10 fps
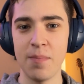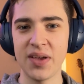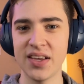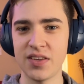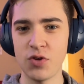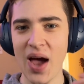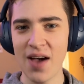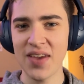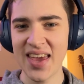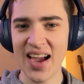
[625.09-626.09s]
Because if you
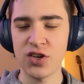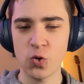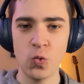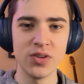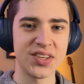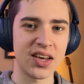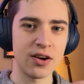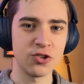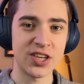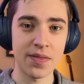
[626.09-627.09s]
have AI tools that can
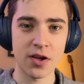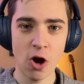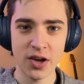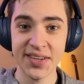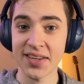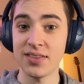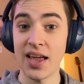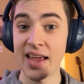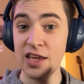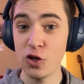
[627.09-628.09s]
understand the context
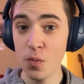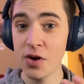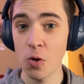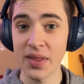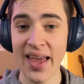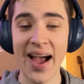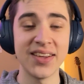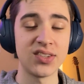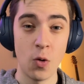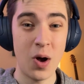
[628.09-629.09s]
that a human normally
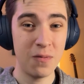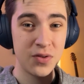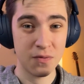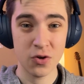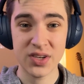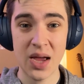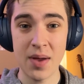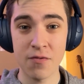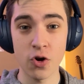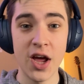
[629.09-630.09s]
has, well, for the first time
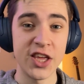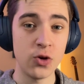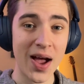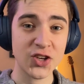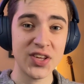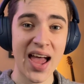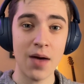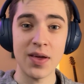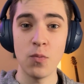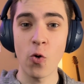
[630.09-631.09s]
ever, you actually
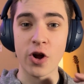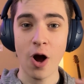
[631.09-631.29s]
have a more